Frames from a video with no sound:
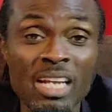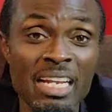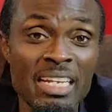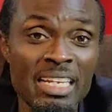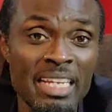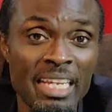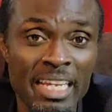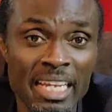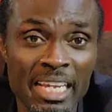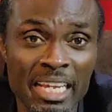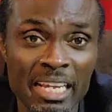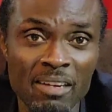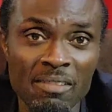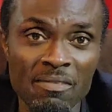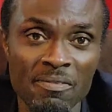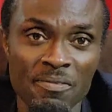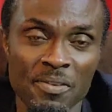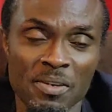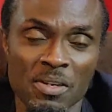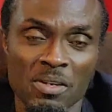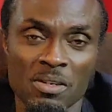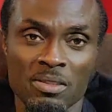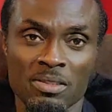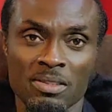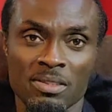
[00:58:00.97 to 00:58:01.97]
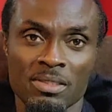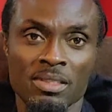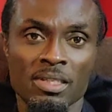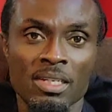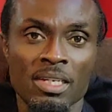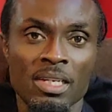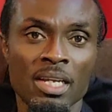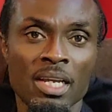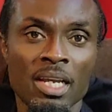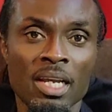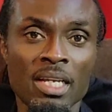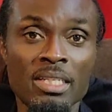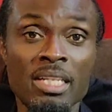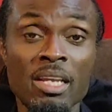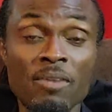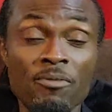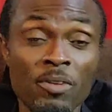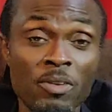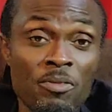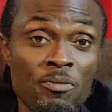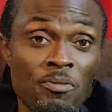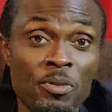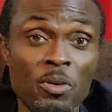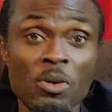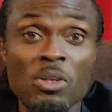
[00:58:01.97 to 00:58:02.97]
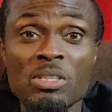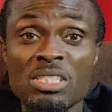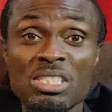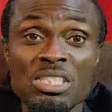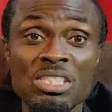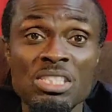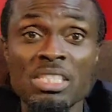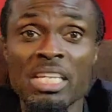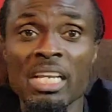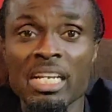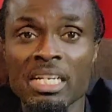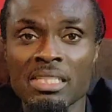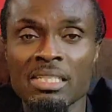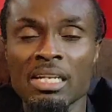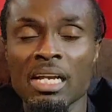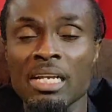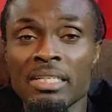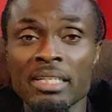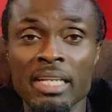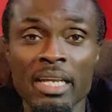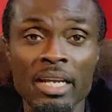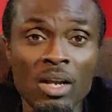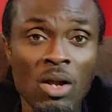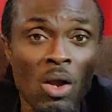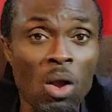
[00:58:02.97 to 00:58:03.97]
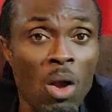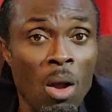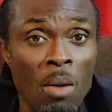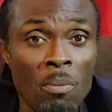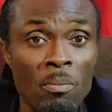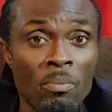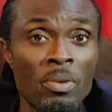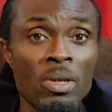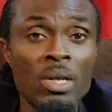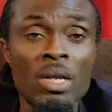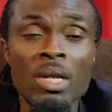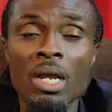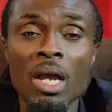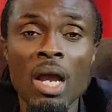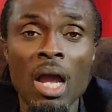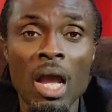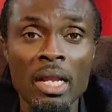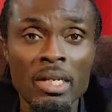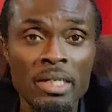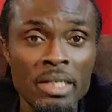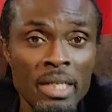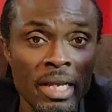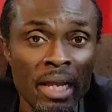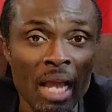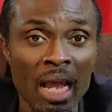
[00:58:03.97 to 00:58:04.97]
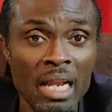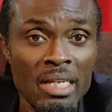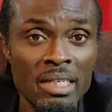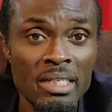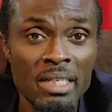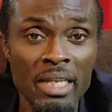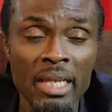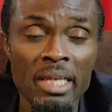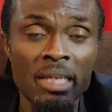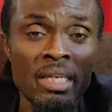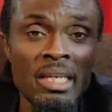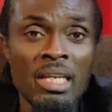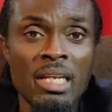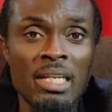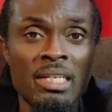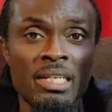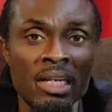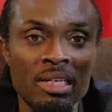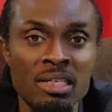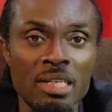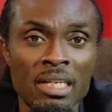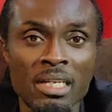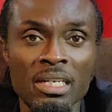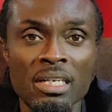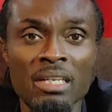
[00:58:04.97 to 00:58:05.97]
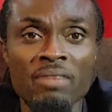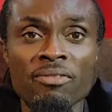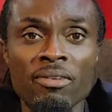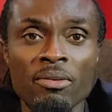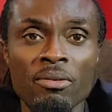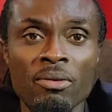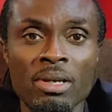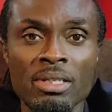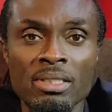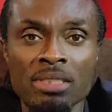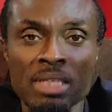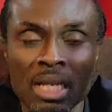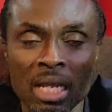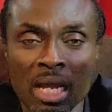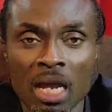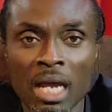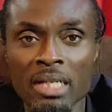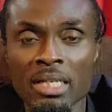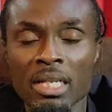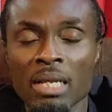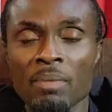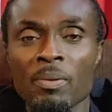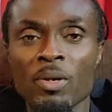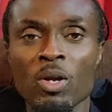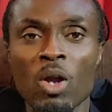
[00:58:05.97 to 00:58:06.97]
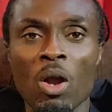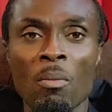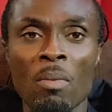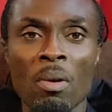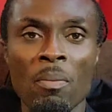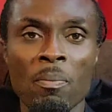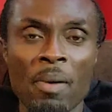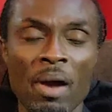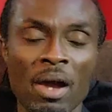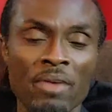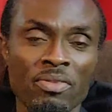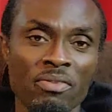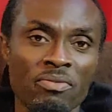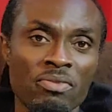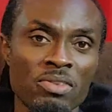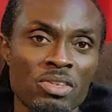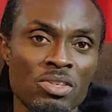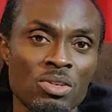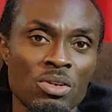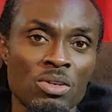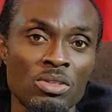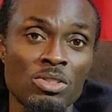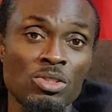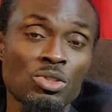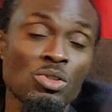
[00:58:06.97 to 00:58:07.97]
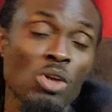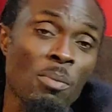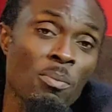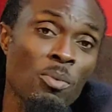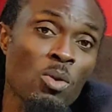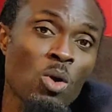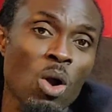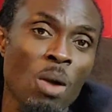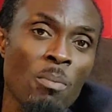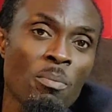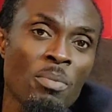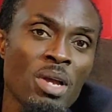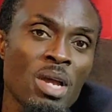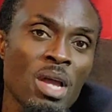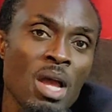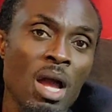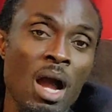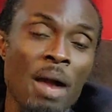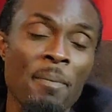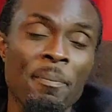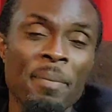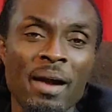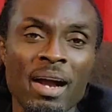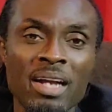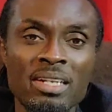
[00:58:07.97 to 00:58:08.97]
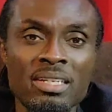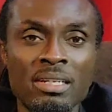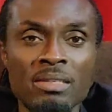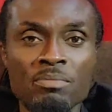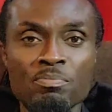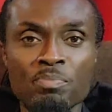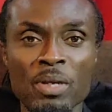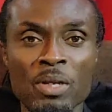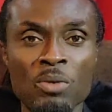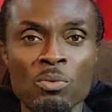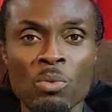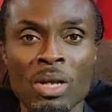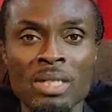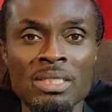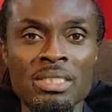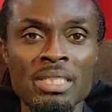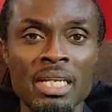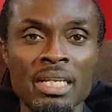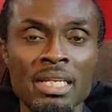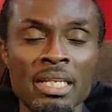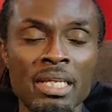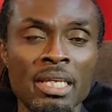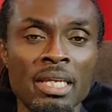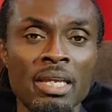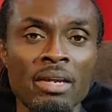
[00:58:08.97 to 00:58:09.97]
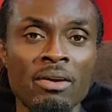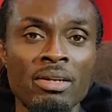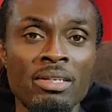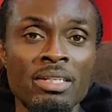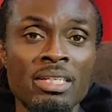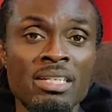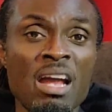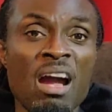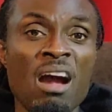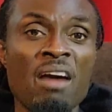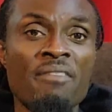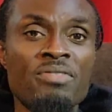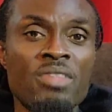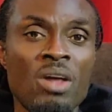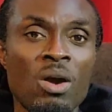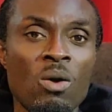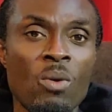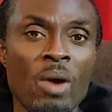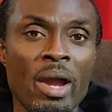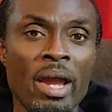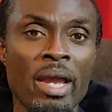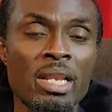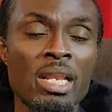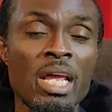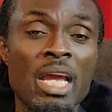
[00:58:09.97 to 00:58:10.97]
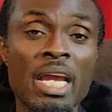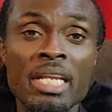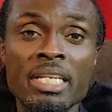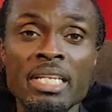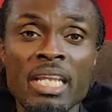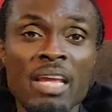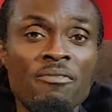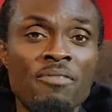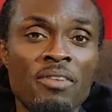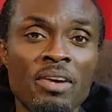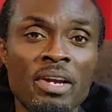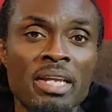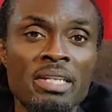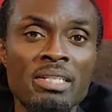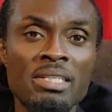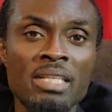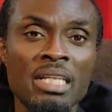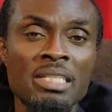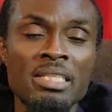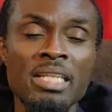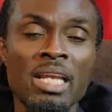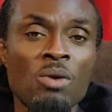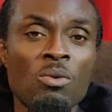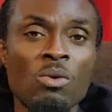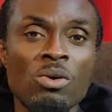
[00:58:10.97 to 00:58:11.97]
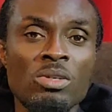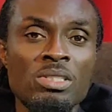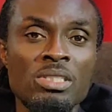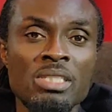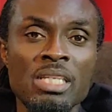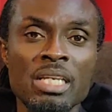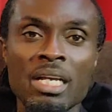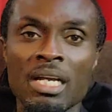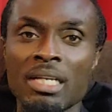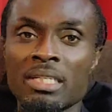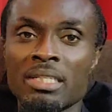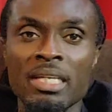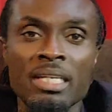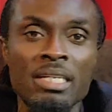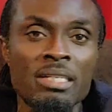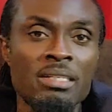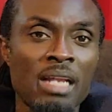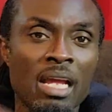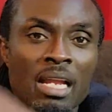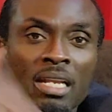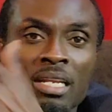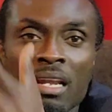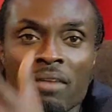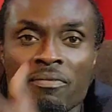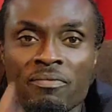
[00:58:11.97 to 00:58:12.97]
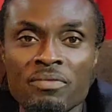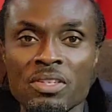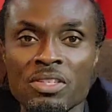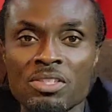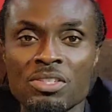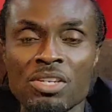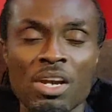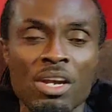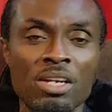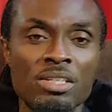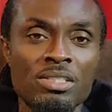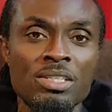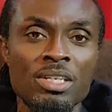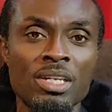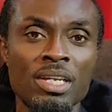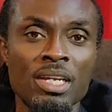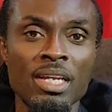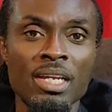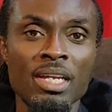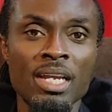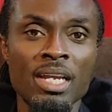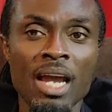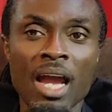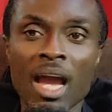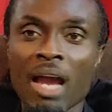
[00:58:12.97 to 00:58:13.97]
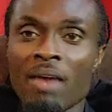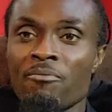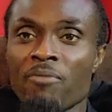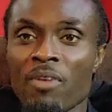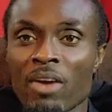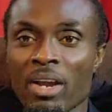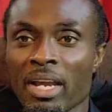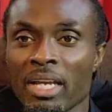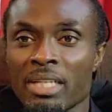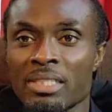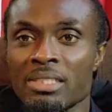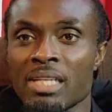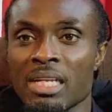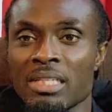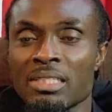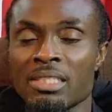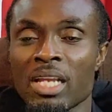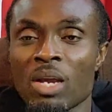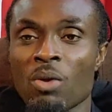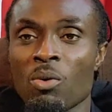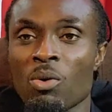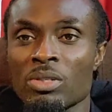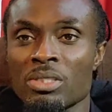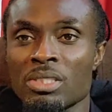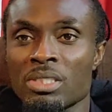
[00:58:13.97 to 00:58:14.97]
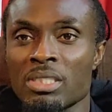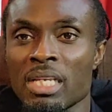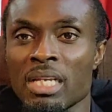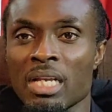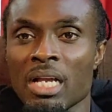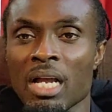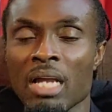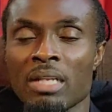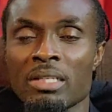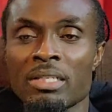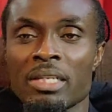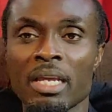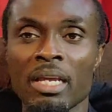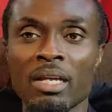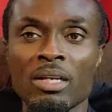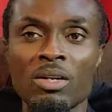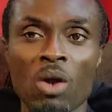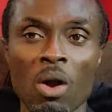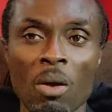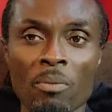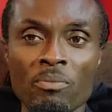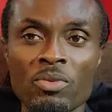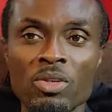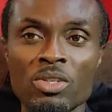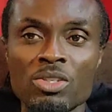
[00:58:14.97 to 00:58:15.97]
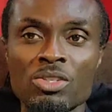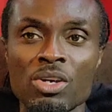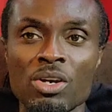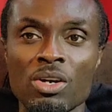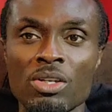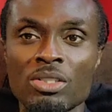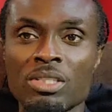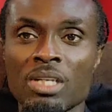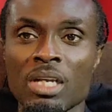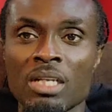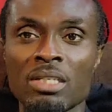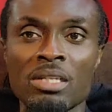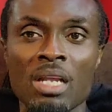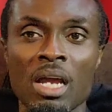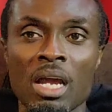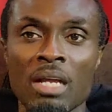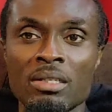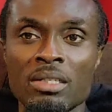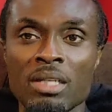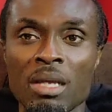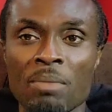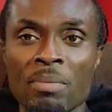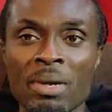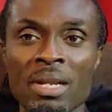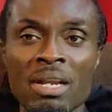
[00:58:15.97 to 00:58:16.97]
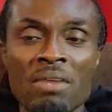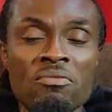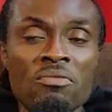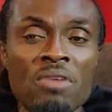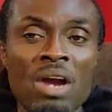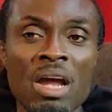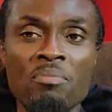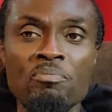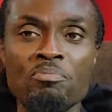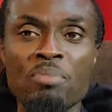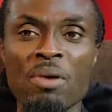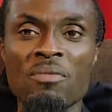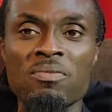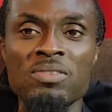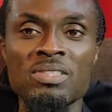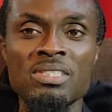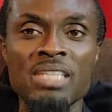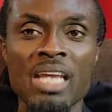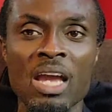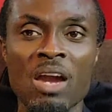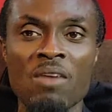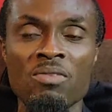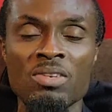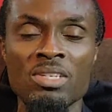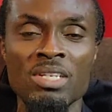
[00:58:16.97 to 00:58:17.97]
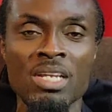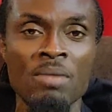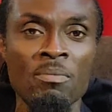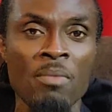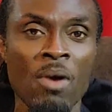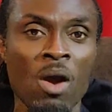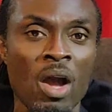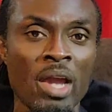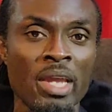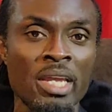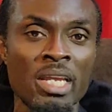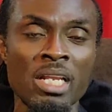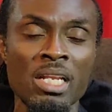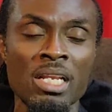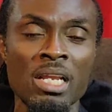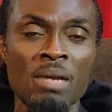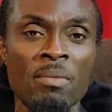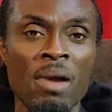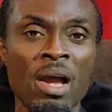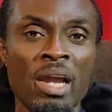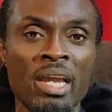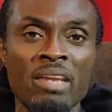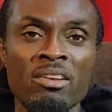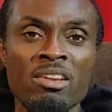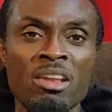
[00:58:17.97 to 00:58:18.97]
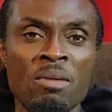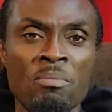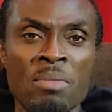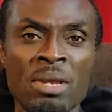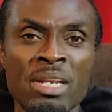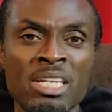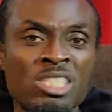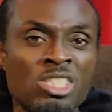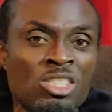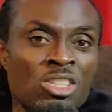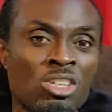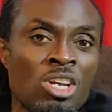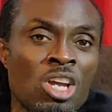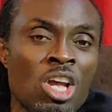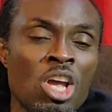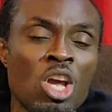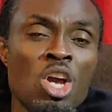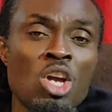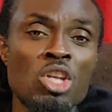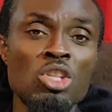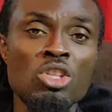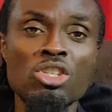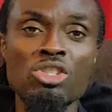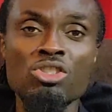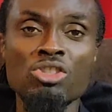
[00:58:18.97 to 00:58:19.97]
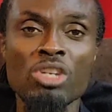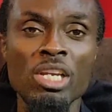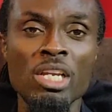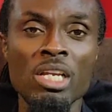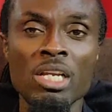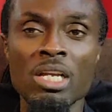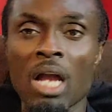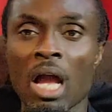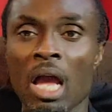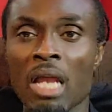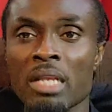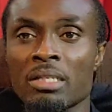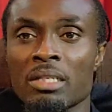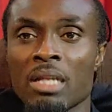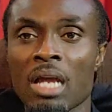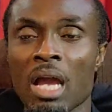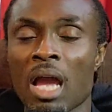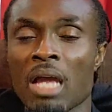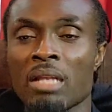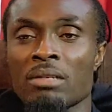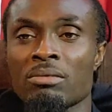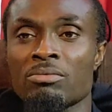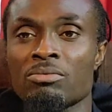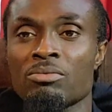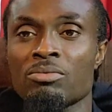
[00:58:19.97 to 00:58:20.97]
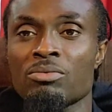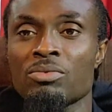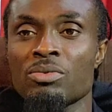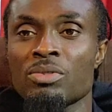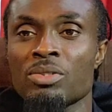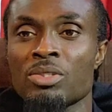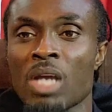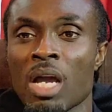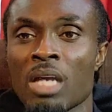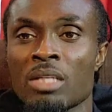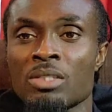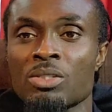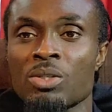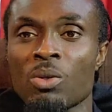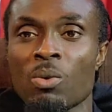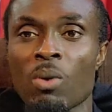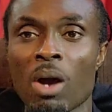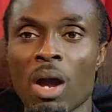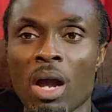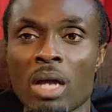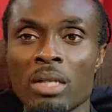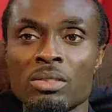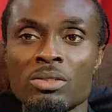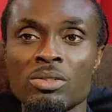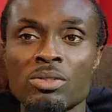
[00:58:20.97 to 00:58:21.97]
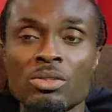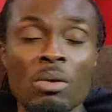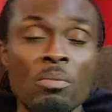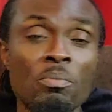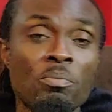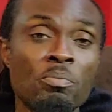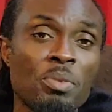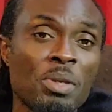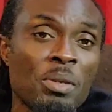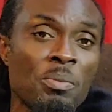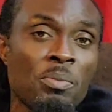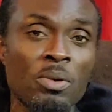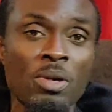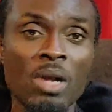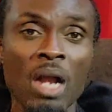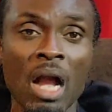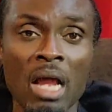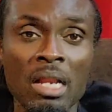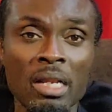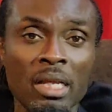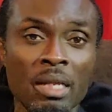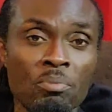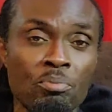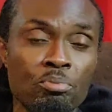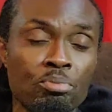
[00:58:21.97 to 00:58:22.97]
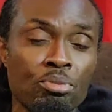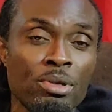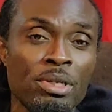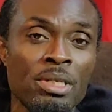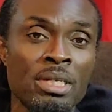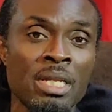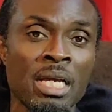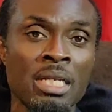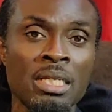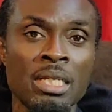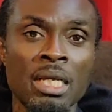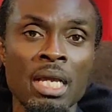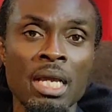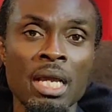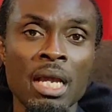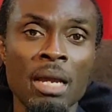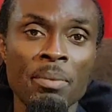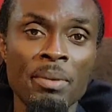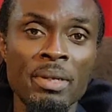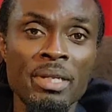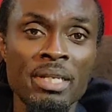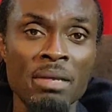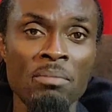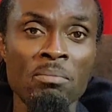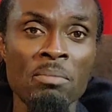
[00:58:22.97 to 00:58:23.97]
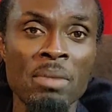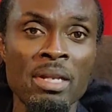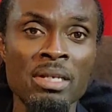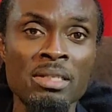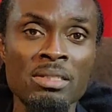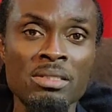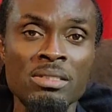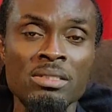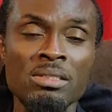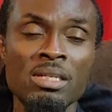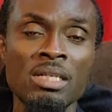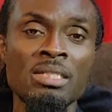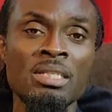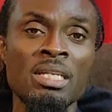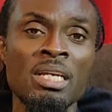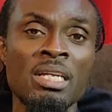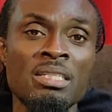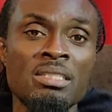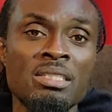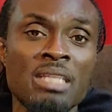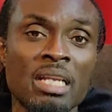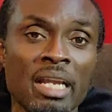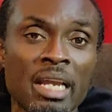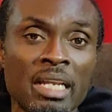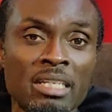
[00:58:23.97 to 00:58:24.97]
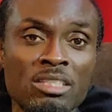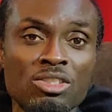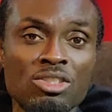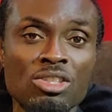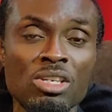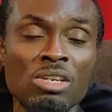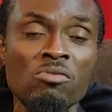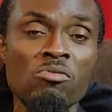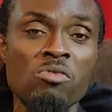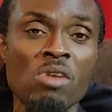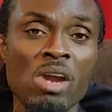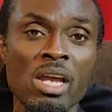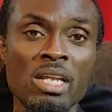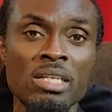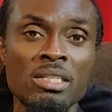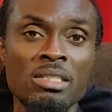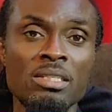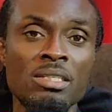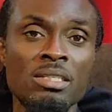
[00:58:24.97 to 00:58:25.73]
got healed first. They were first sick and they come and they got their healing and their deliverance and they become a part of the church. Some come apart and spend one ten year and then after a while they forget that they were sick and they and left the church and forget that they were sick and they come to church and, and the man of God prophesy for them or heal them or give them medicine to drink and, and, and so on. Some people can't get pregnant, give them medicine and they to get children